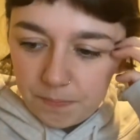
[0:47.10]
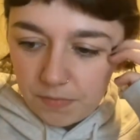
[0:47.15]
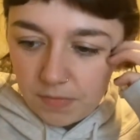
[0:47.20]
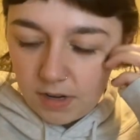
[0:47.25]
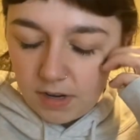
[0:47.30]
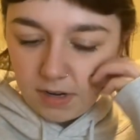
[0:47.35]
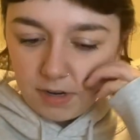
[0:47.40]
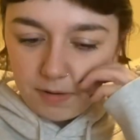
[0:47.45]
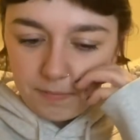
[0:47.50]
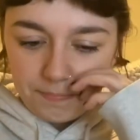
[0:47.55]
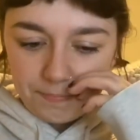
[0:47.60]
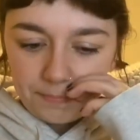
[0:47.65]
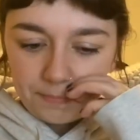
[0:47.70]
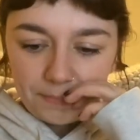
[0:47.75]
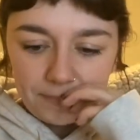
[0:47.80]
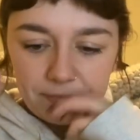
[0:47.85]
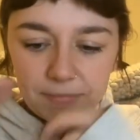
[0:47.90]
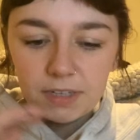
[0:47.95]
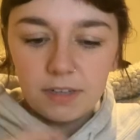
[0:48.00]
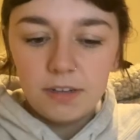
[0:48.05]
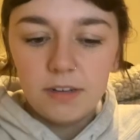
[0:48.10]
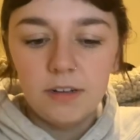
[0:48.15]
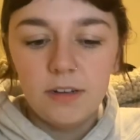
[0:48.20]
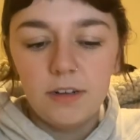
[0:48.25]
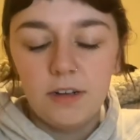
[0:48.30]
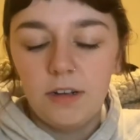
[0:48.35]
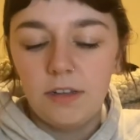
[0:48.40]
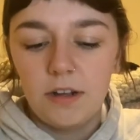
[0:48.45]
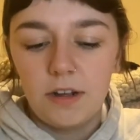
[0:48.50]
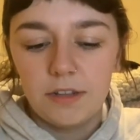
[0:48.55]
along
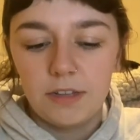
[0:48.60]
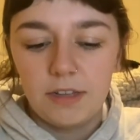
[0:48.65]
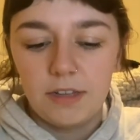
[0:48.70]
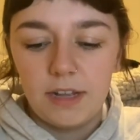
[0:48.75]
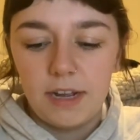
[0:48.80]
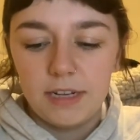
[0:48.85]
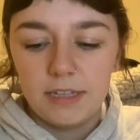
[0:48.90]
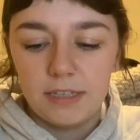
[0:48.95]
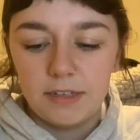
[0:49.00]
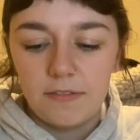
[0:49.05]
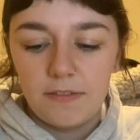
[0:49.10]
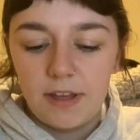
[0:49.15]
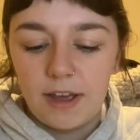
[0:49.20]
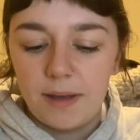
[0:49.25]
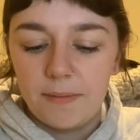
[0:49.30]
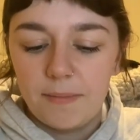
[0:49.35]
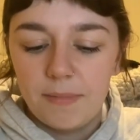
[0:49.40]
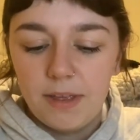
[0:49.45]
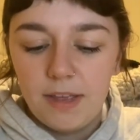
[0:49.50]
the lines of that.